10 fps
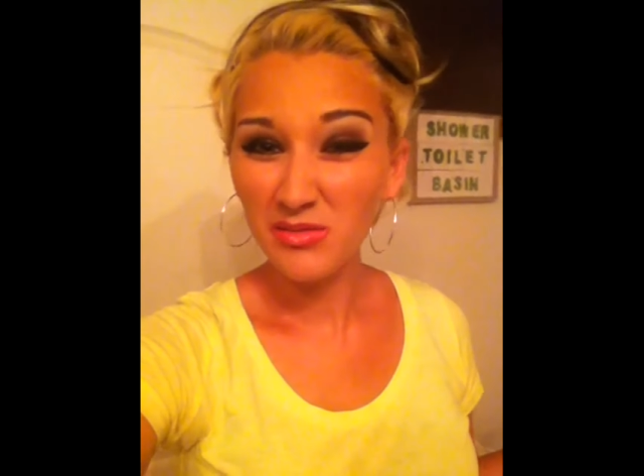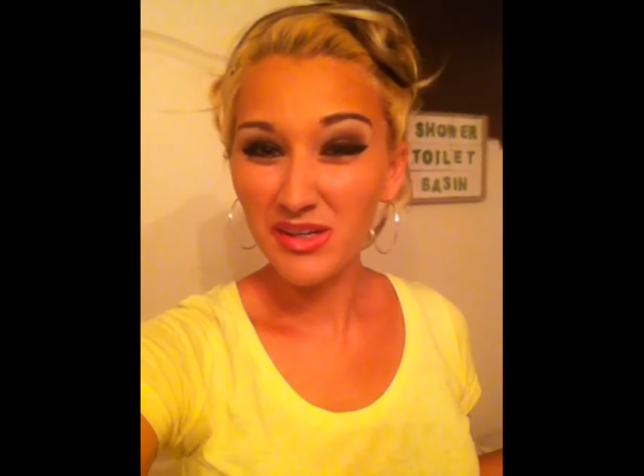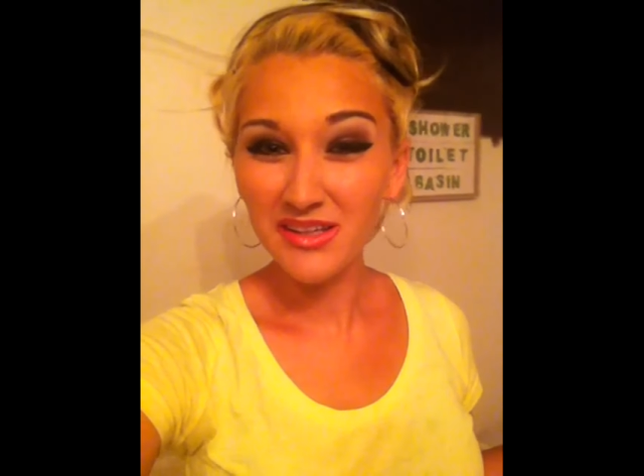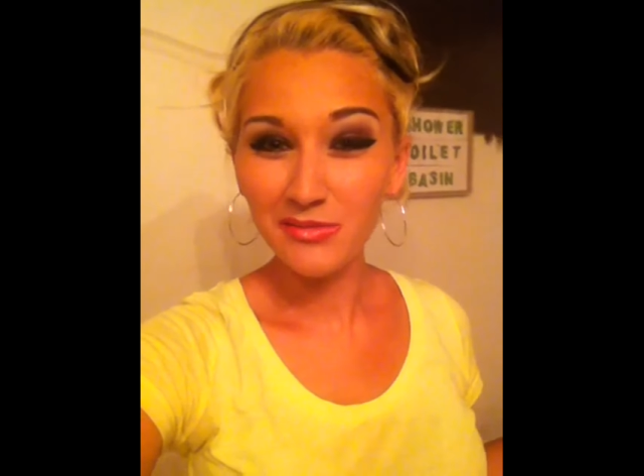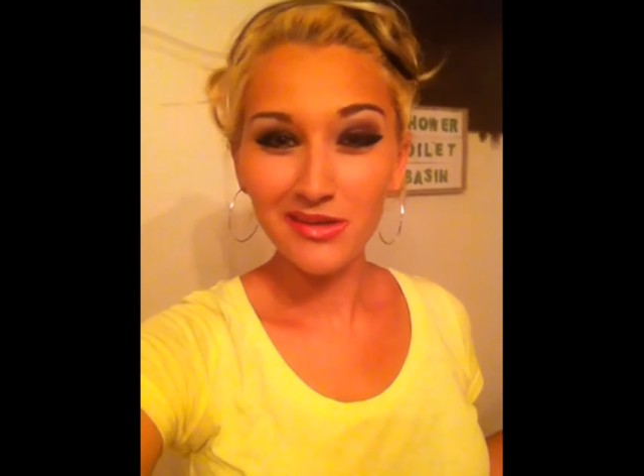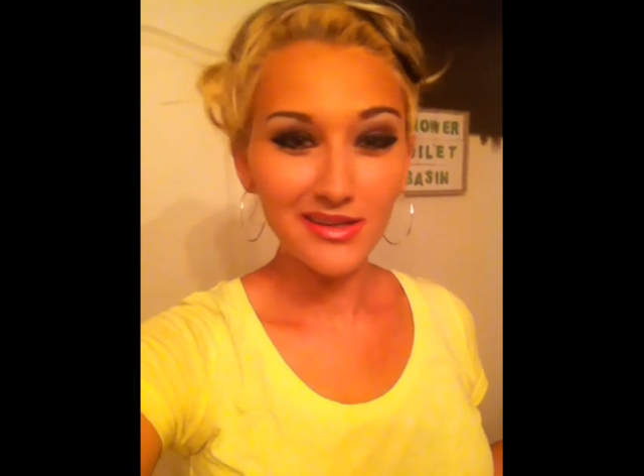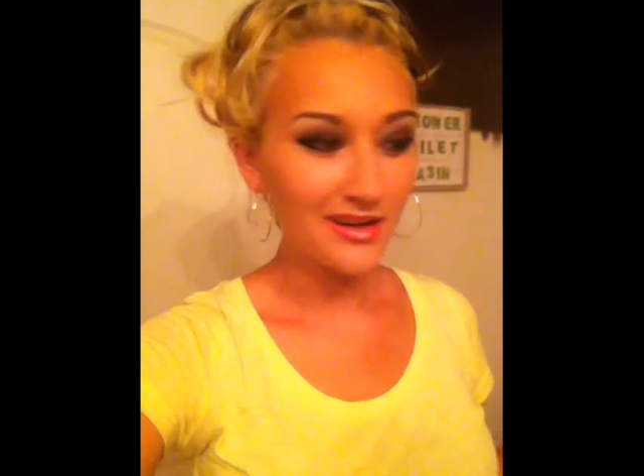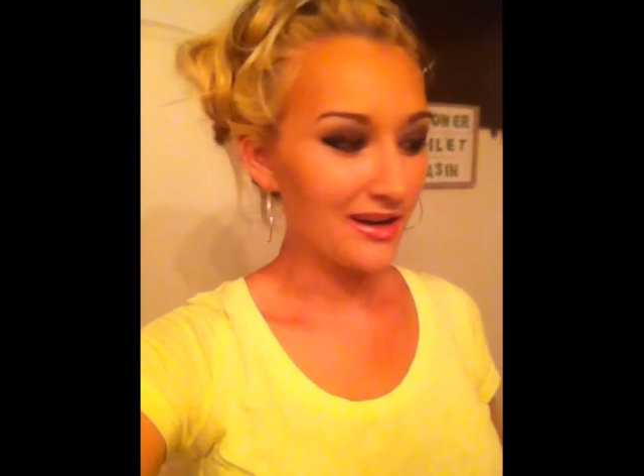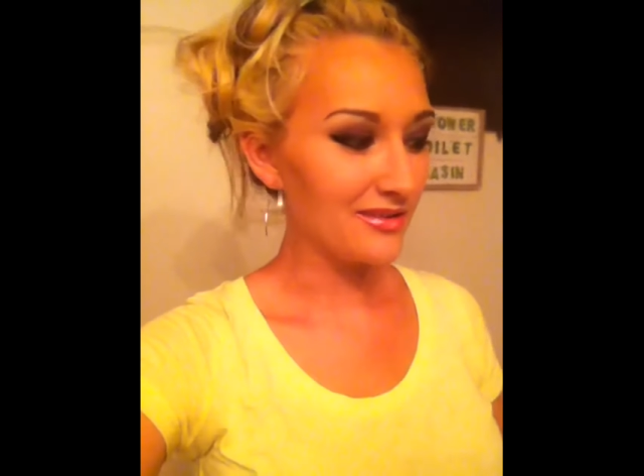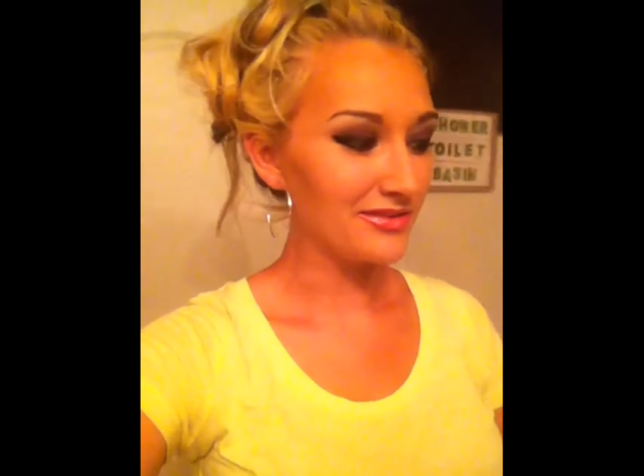really, really
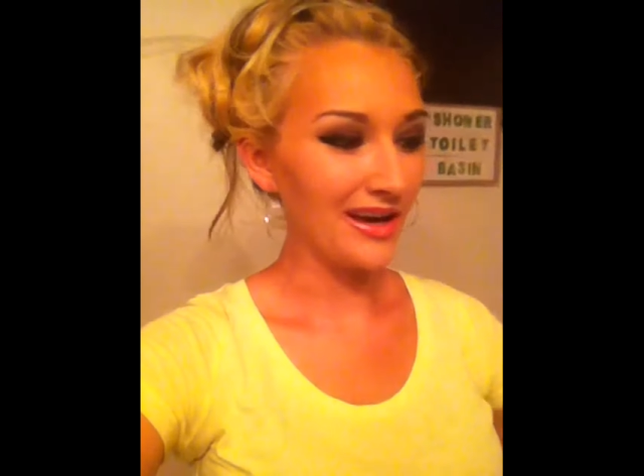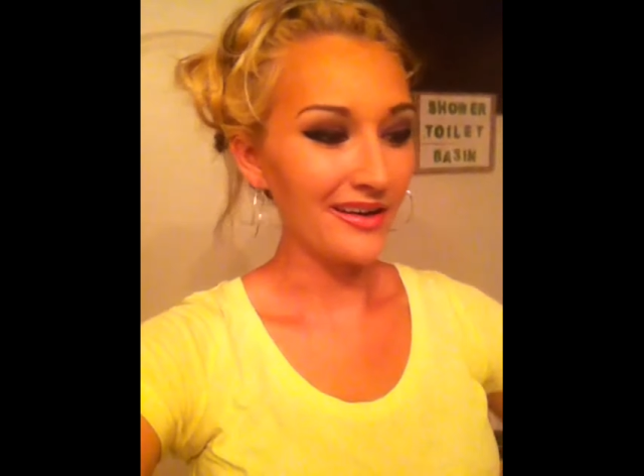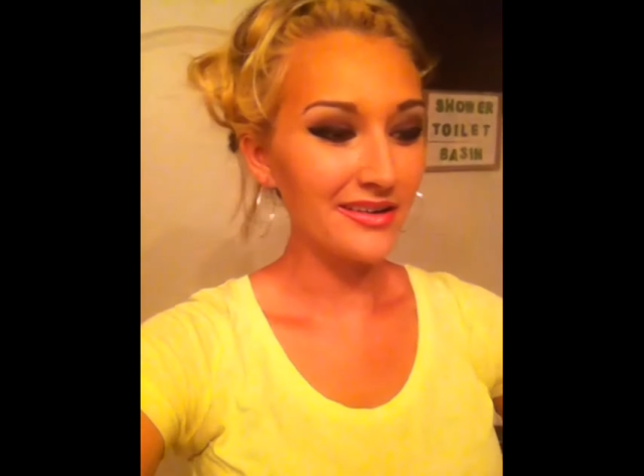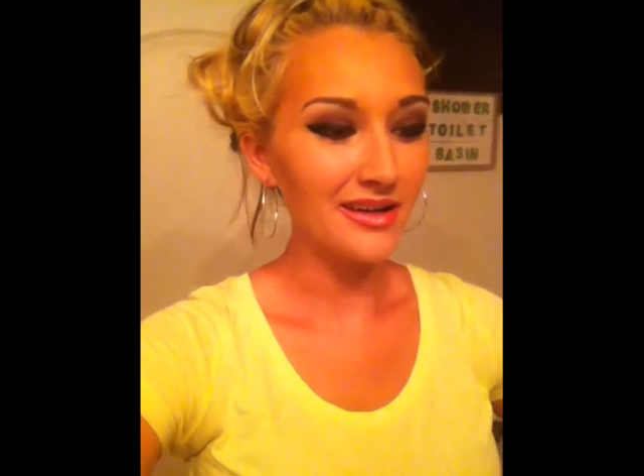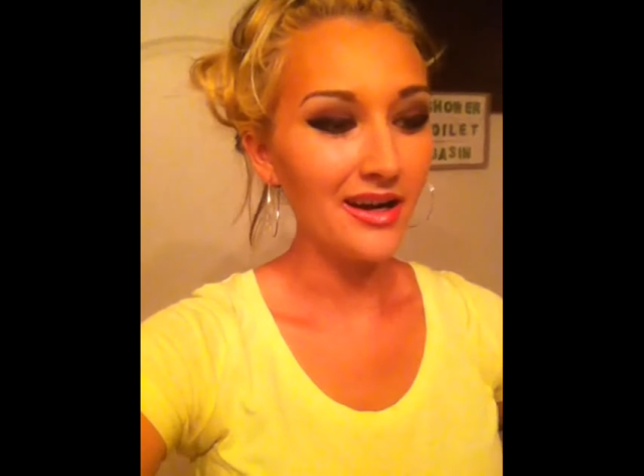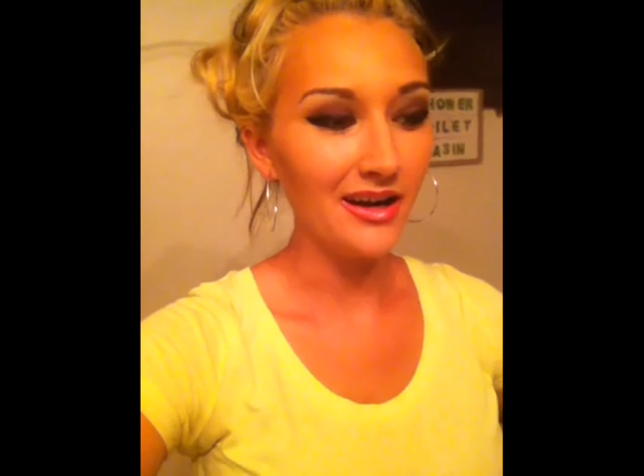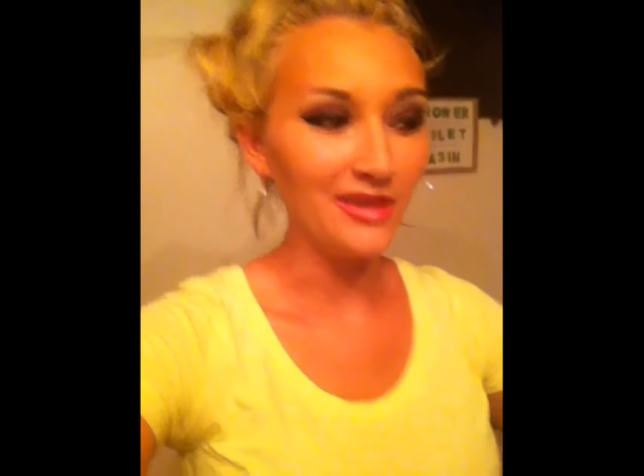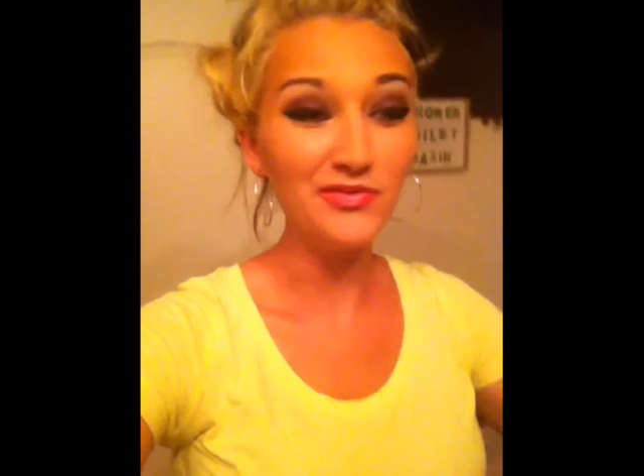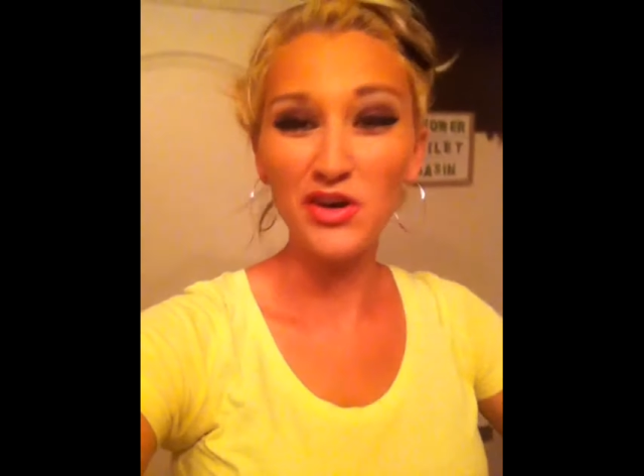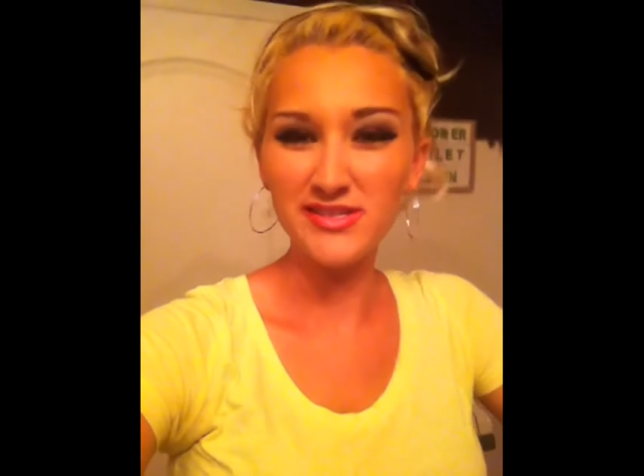kind of like
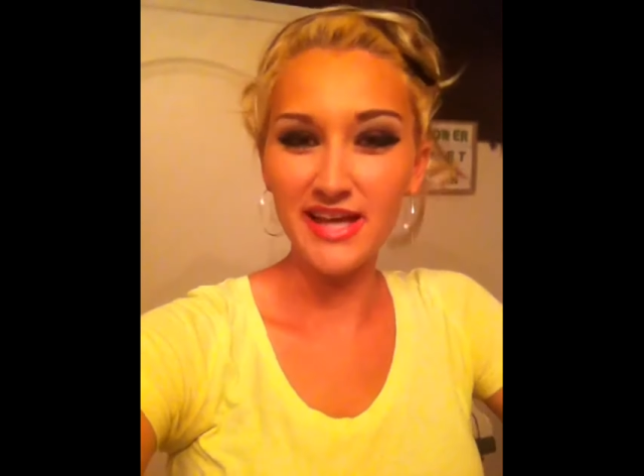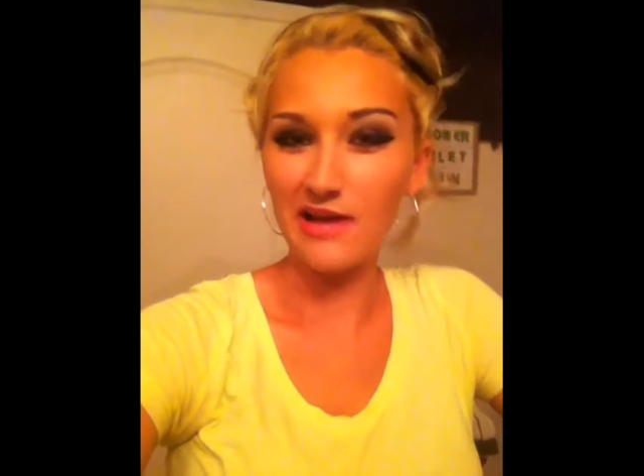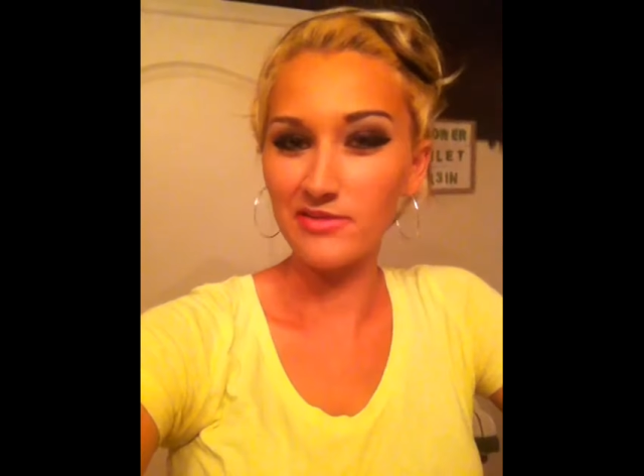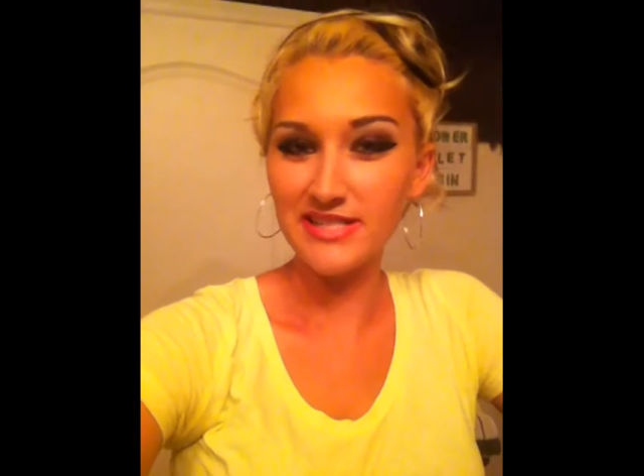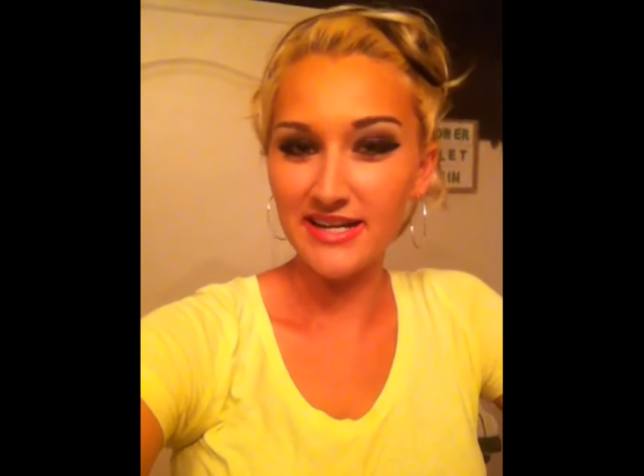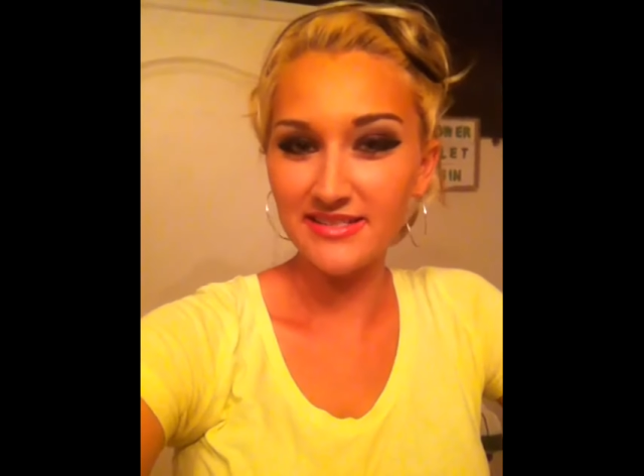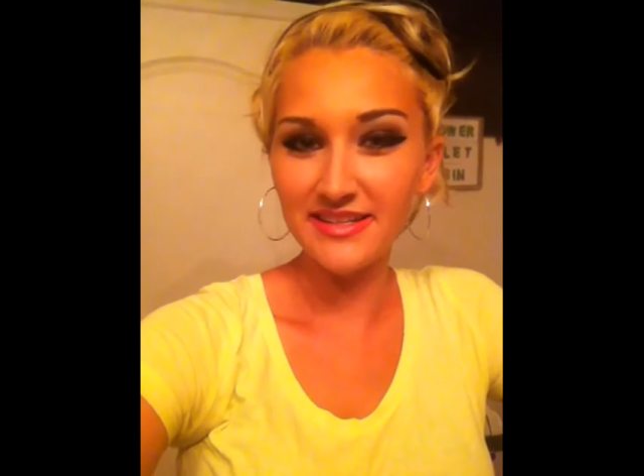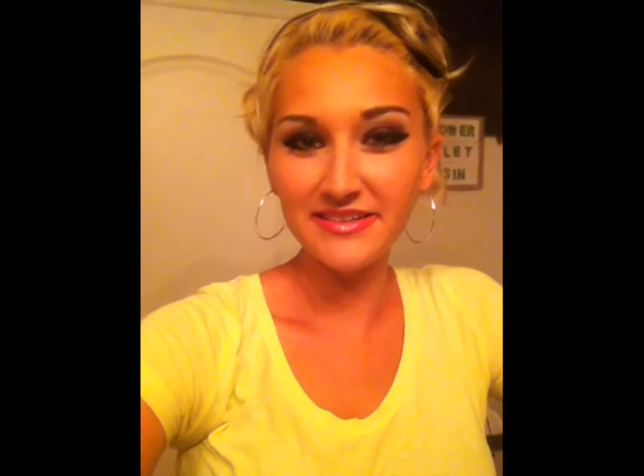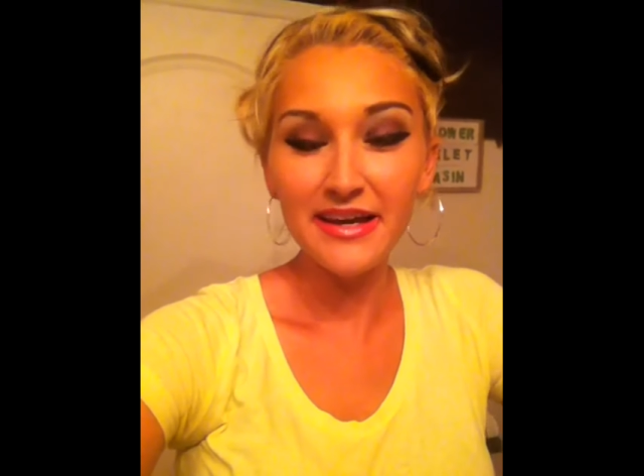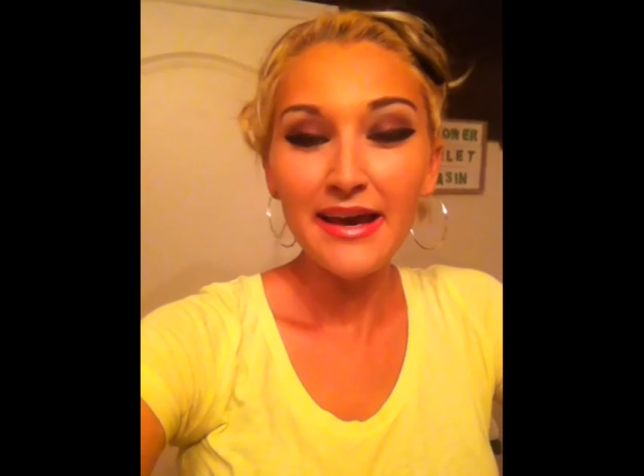uh, false
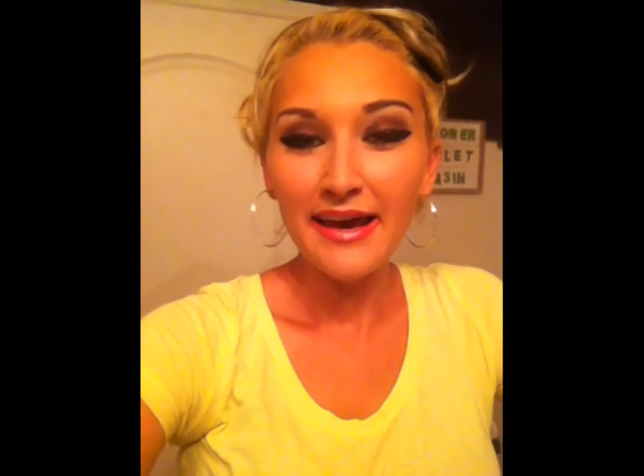advertising.